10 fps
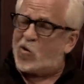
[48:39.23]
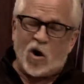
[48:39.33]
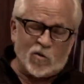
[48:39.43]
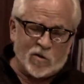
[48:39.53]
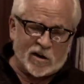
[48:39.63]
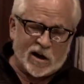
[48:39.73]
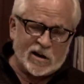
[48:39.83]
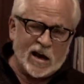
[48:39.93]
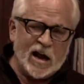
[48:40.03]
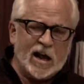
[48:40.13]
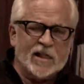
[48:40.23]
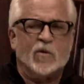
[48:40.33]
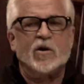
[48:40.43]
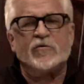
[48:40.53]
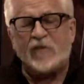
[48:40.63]
wrong with it,
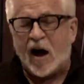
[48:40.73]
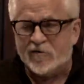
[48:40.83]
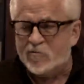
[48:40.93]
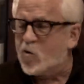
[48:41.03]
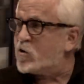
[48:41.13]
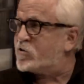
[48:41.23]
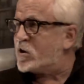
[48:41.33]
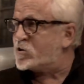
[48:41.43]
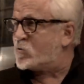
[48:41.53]
there were five more things